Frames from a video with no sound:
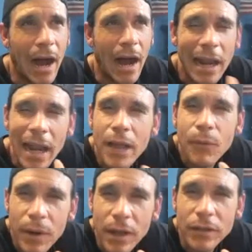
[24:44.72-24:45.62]
I like
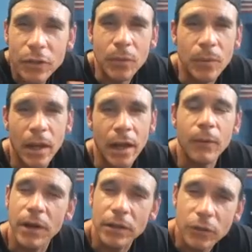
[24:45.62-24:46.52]
what I do. I
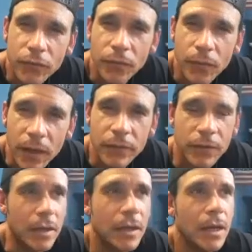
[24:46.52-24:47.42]
like what I do for a living.